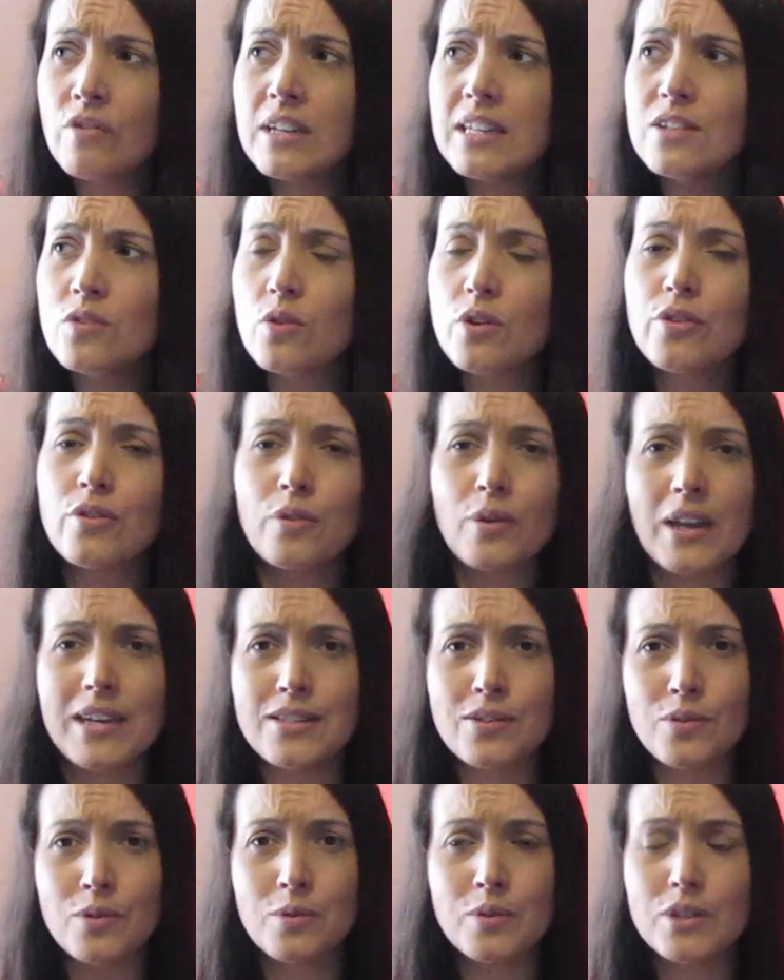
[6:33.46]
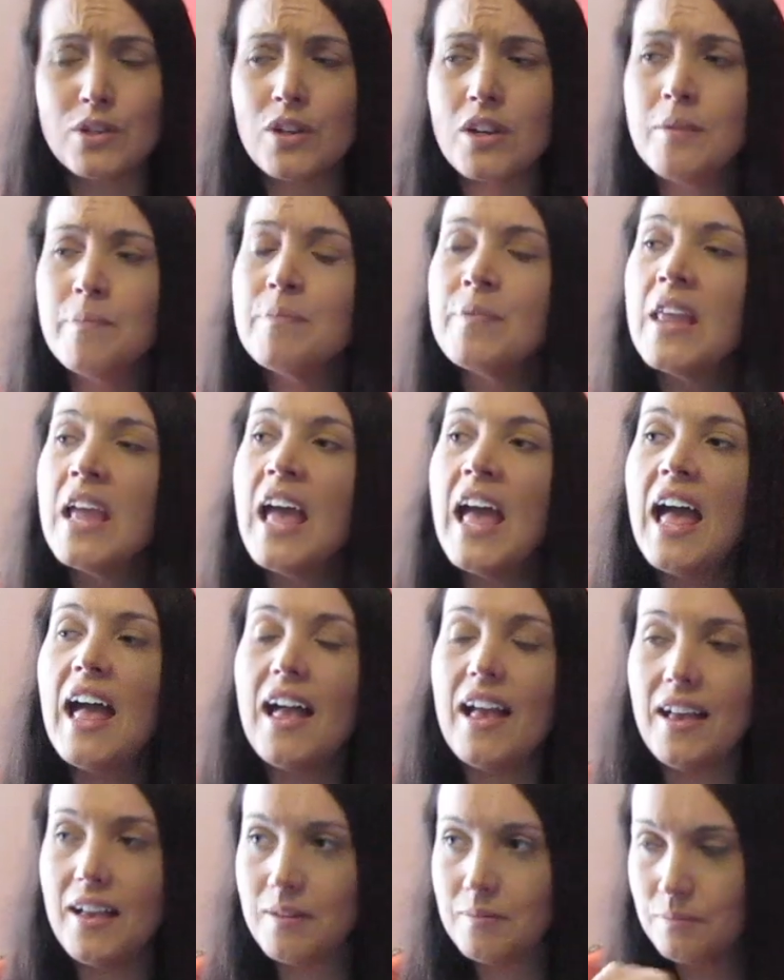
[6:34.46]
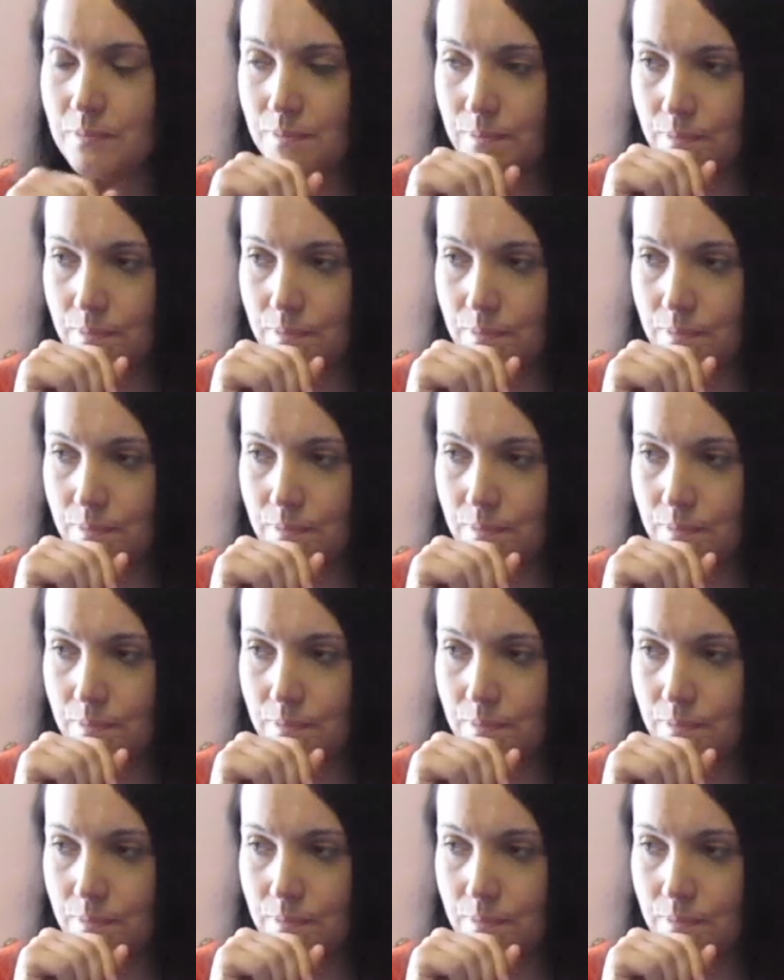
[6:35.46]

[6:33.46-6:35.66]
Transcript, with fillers: a really sore throat guys, I don't know what's going on. Um,